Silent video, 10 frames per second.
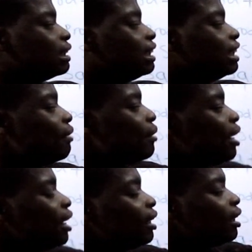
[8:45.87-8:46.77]

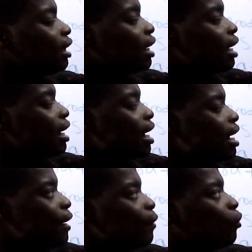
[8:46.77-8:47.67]

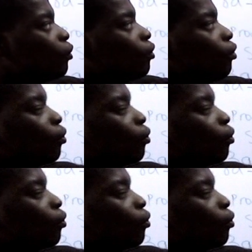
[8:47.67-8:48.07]
3a